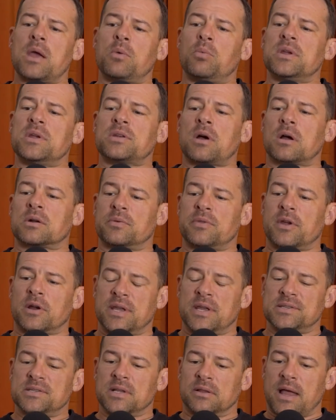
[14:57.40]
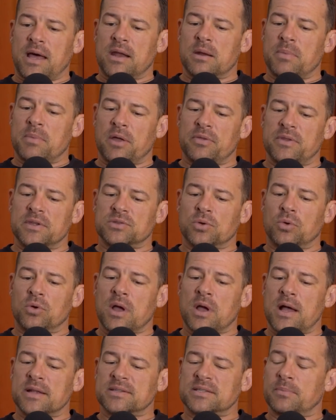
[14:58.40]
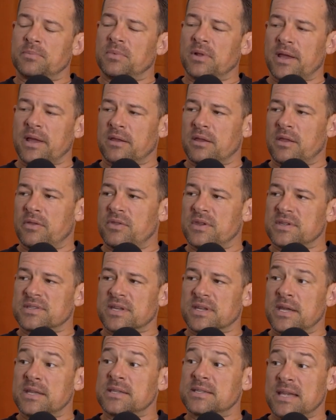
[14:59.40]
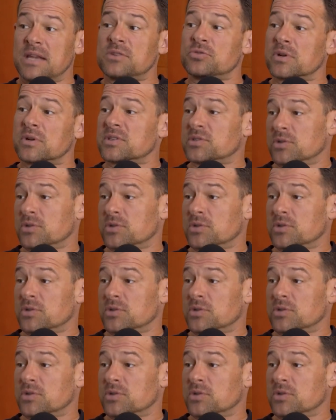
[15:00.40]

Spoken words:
And we talked with our kids a lot about this whole concept, like this concentric